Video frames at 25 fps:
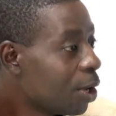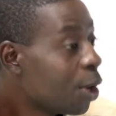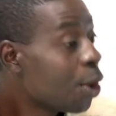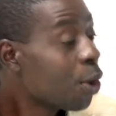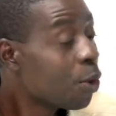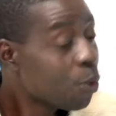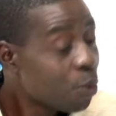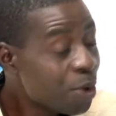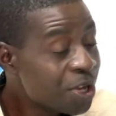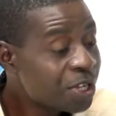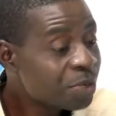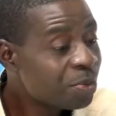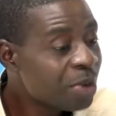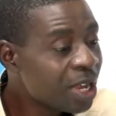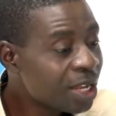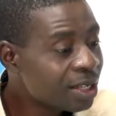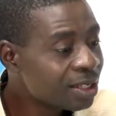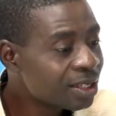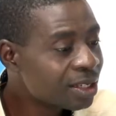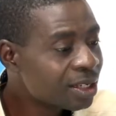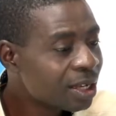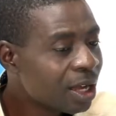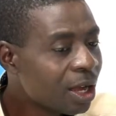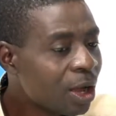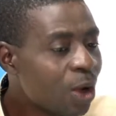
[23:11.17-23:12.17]
Which
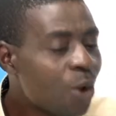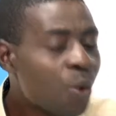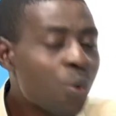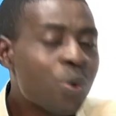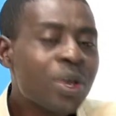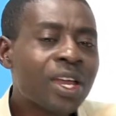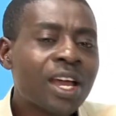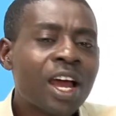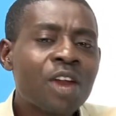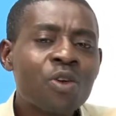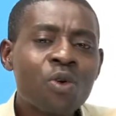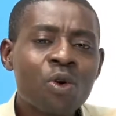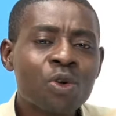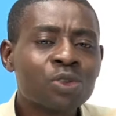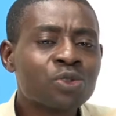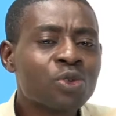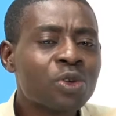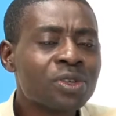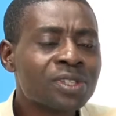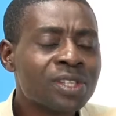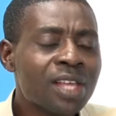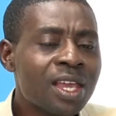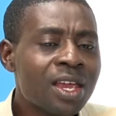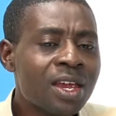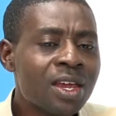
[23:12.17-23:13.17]
means we can also
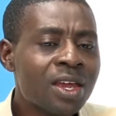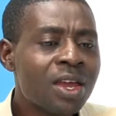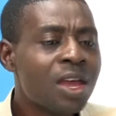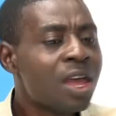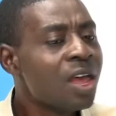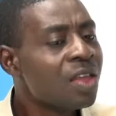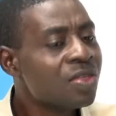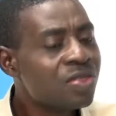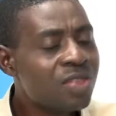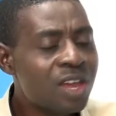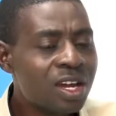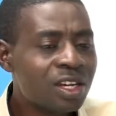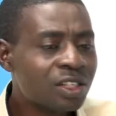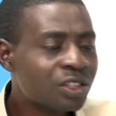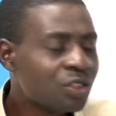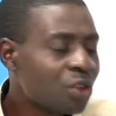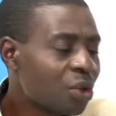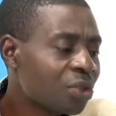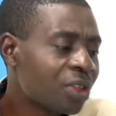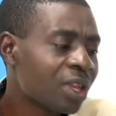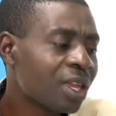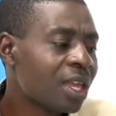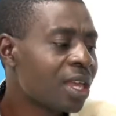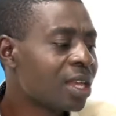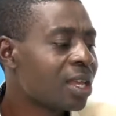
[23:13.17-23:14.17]
say there is
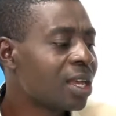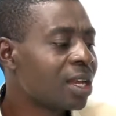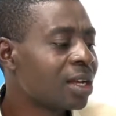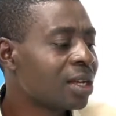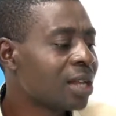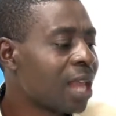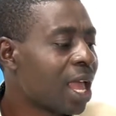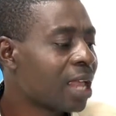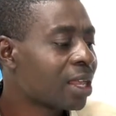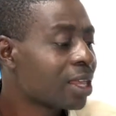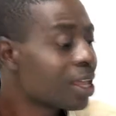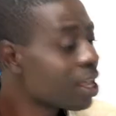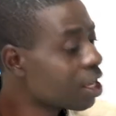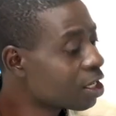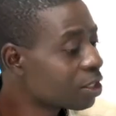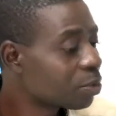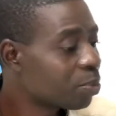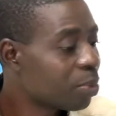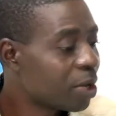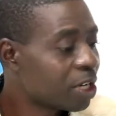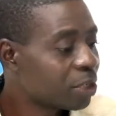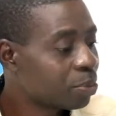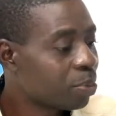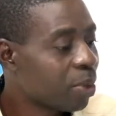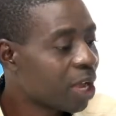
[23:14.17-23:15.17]
nothing again like
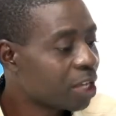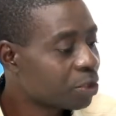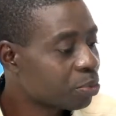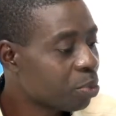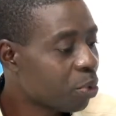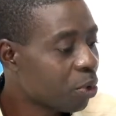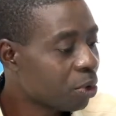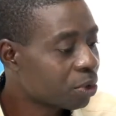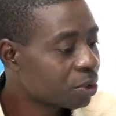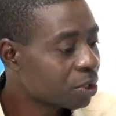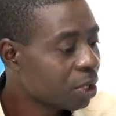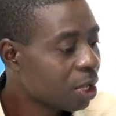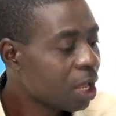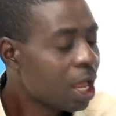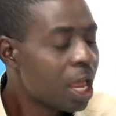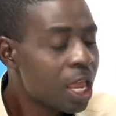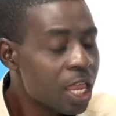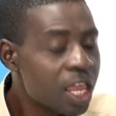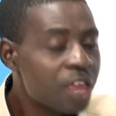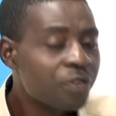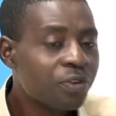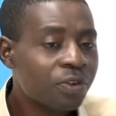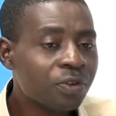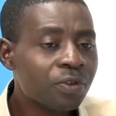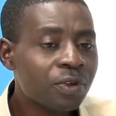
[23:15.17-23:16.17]
express passport.
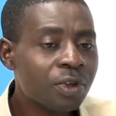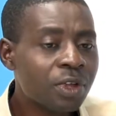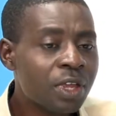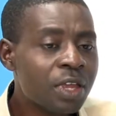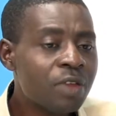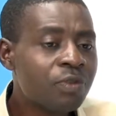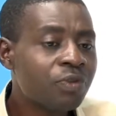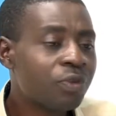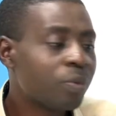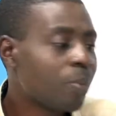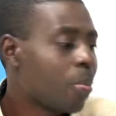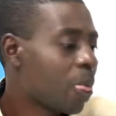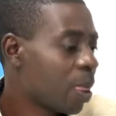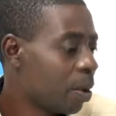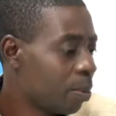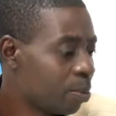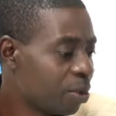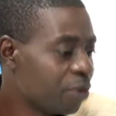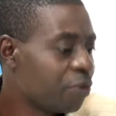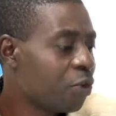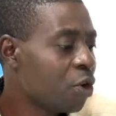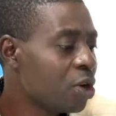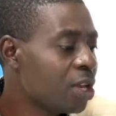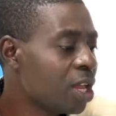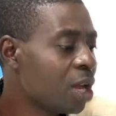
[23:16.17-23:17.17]
If
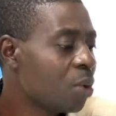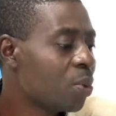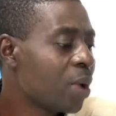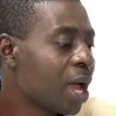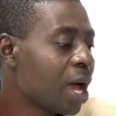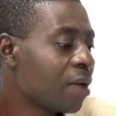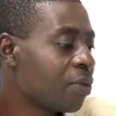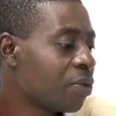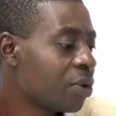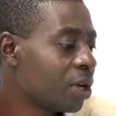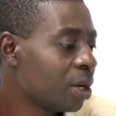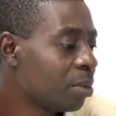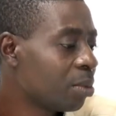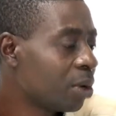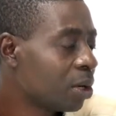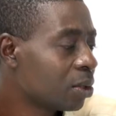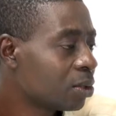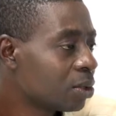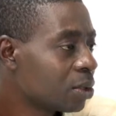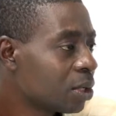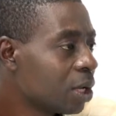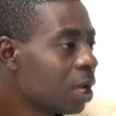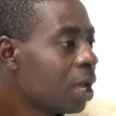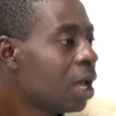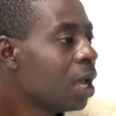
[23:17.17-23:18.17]
before then we had 3 months,
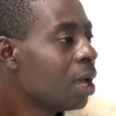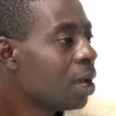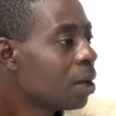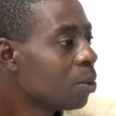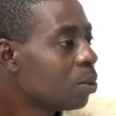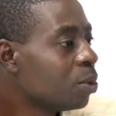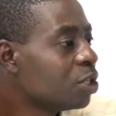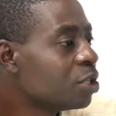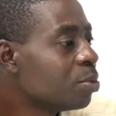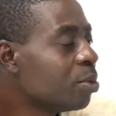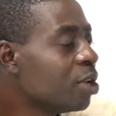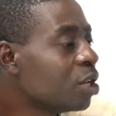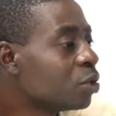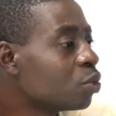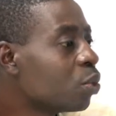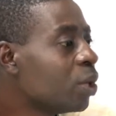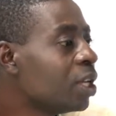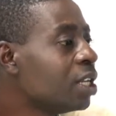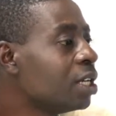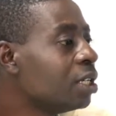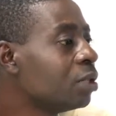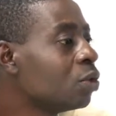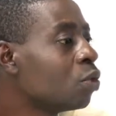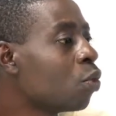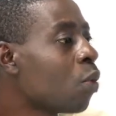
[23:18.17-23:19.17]
which means
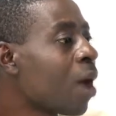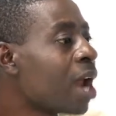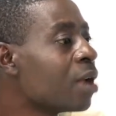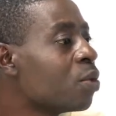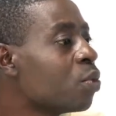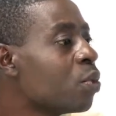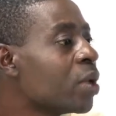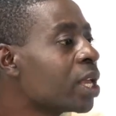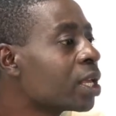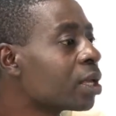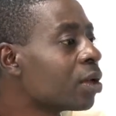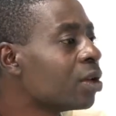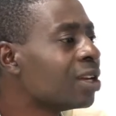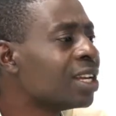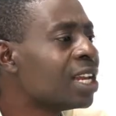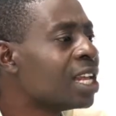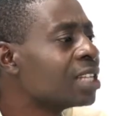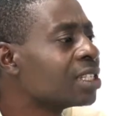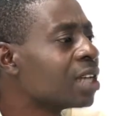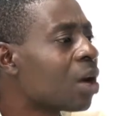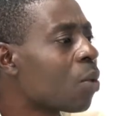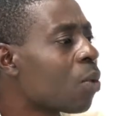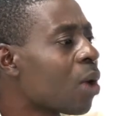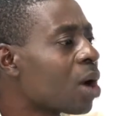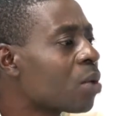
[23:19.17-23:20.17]
within 1 week, in less
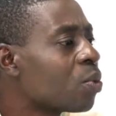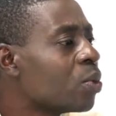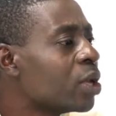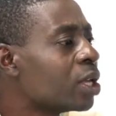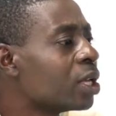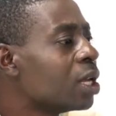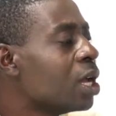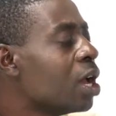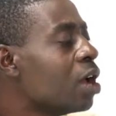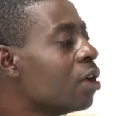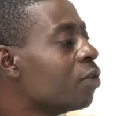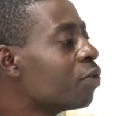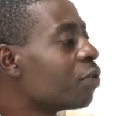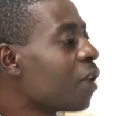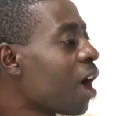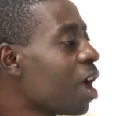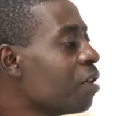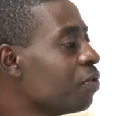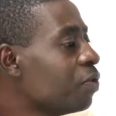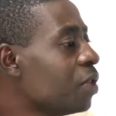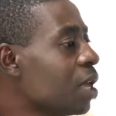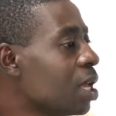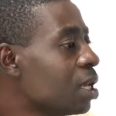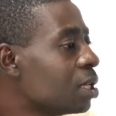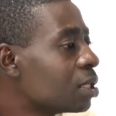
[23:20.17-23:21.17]
than 1 week, 5
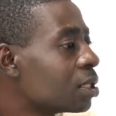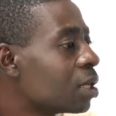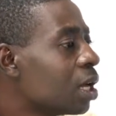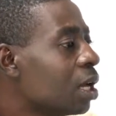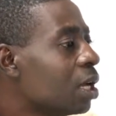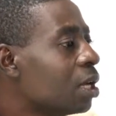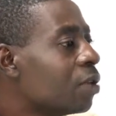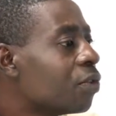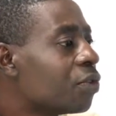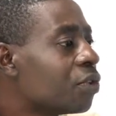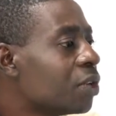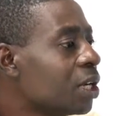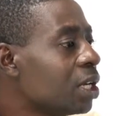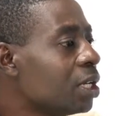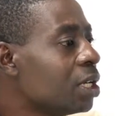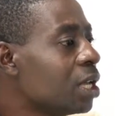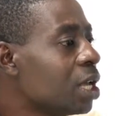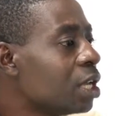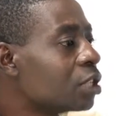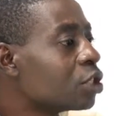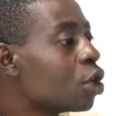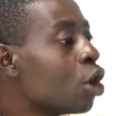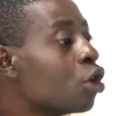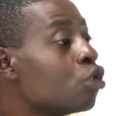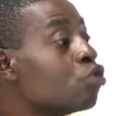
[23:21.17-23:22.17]
days, 3
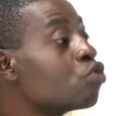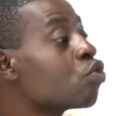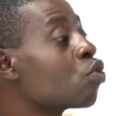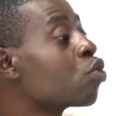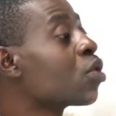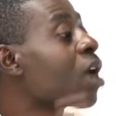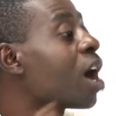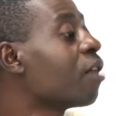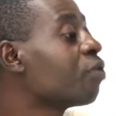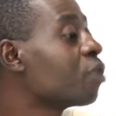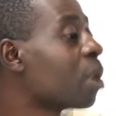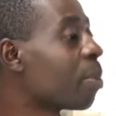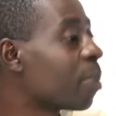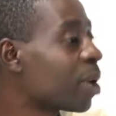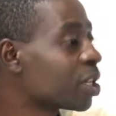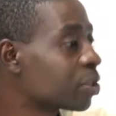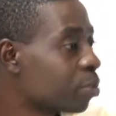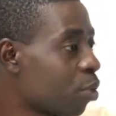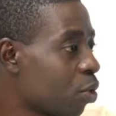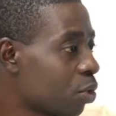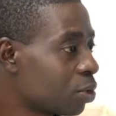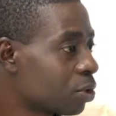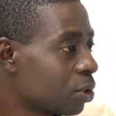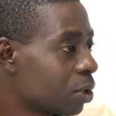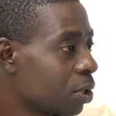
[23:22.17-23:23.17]
days, you could have your
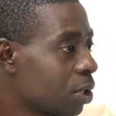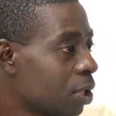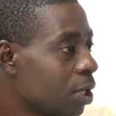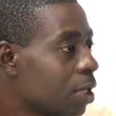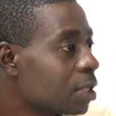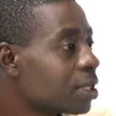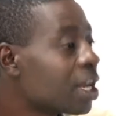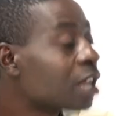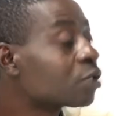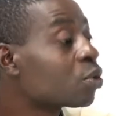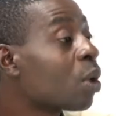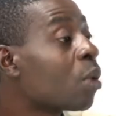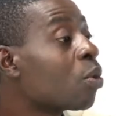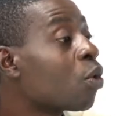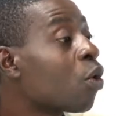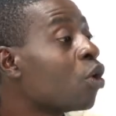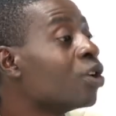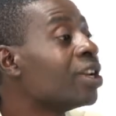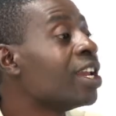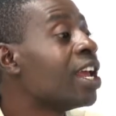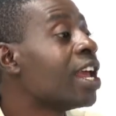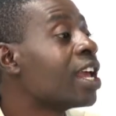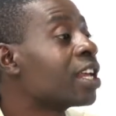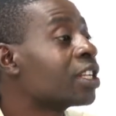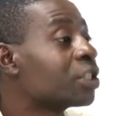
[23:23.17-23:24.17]
passport. That's what we call
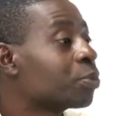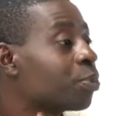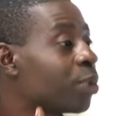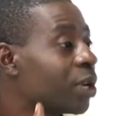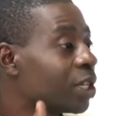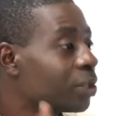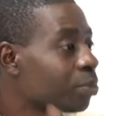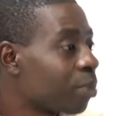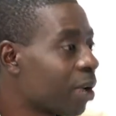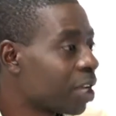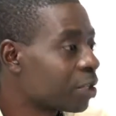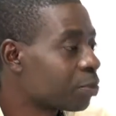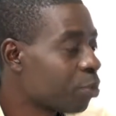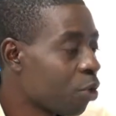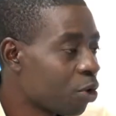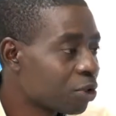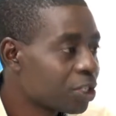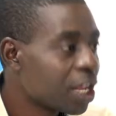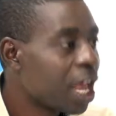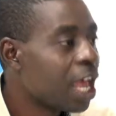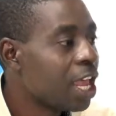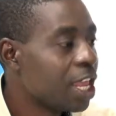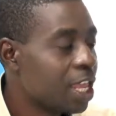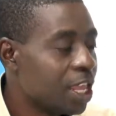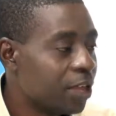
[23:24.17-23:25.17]
the express passport
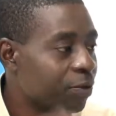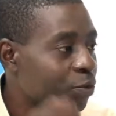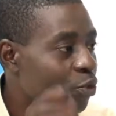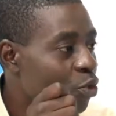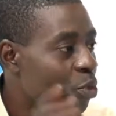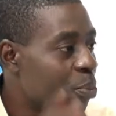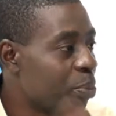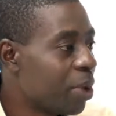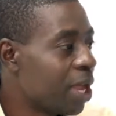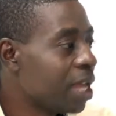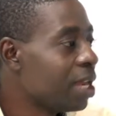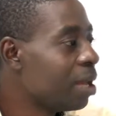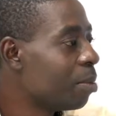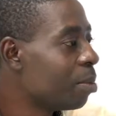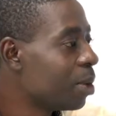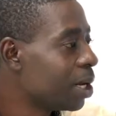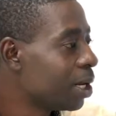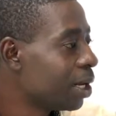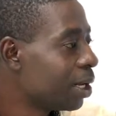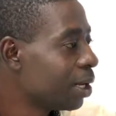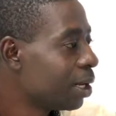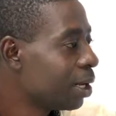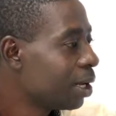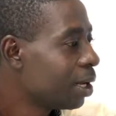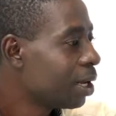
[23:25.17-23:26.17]
if you pay the money.
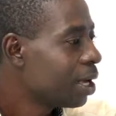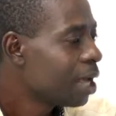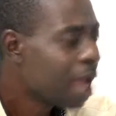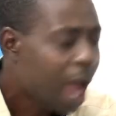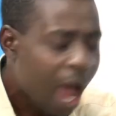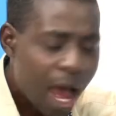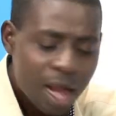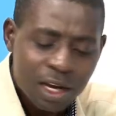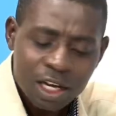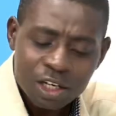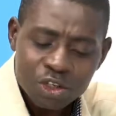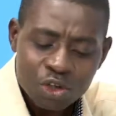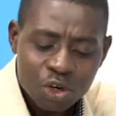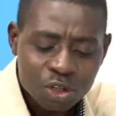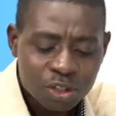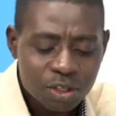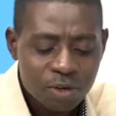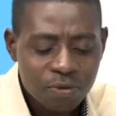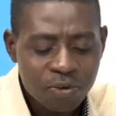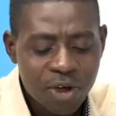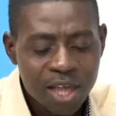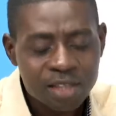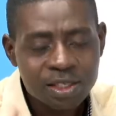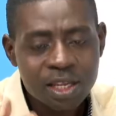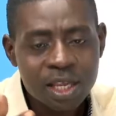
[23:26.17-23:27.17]
And it
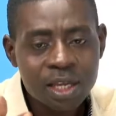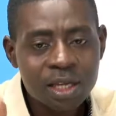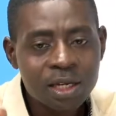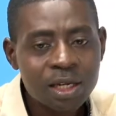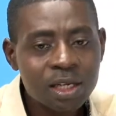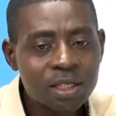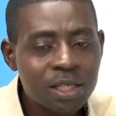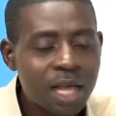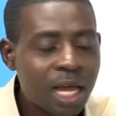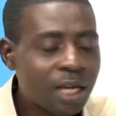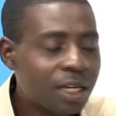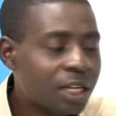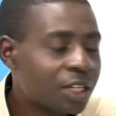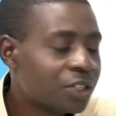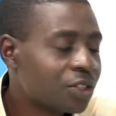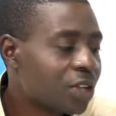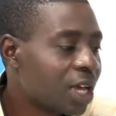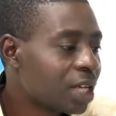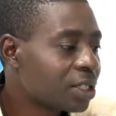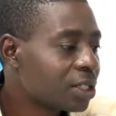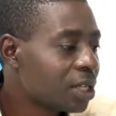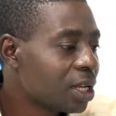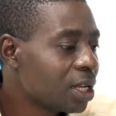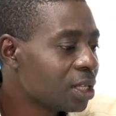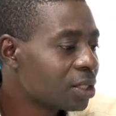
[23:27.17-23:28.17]
justifies the English adage that
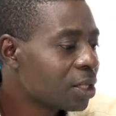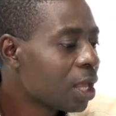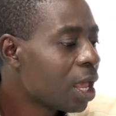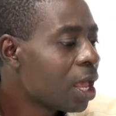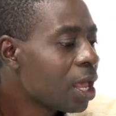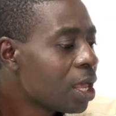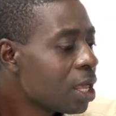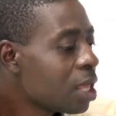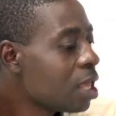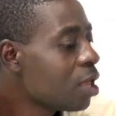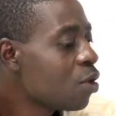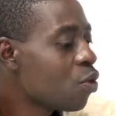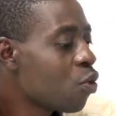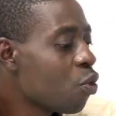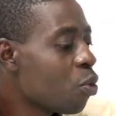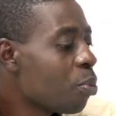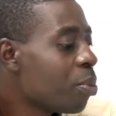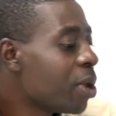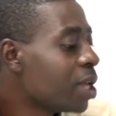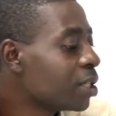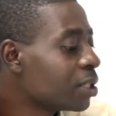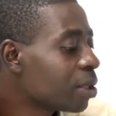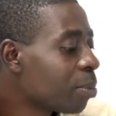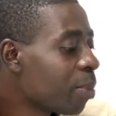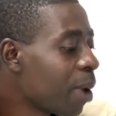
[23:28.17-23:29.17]
says, he who
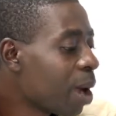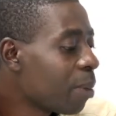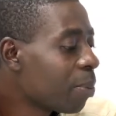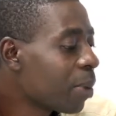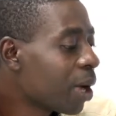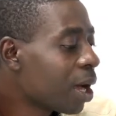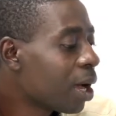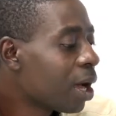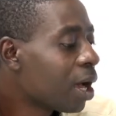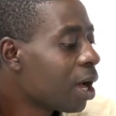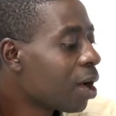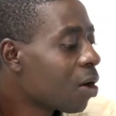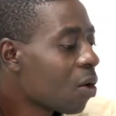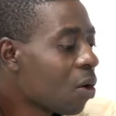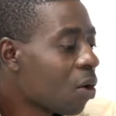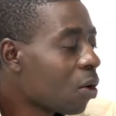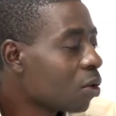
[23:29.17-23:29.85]
pays the piper calls